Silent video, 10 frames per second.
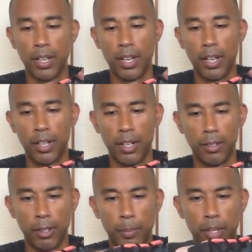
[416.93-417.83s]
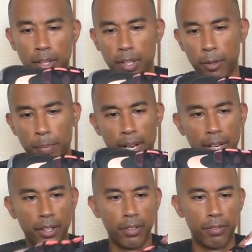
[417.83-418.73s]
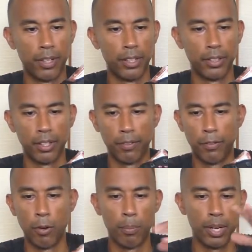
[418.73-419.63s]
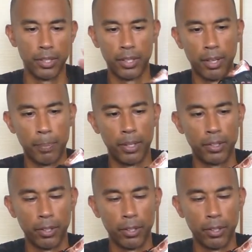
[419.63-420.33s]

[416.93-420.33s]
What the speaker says: And a little bit, another bag in the front and the foam posit upper.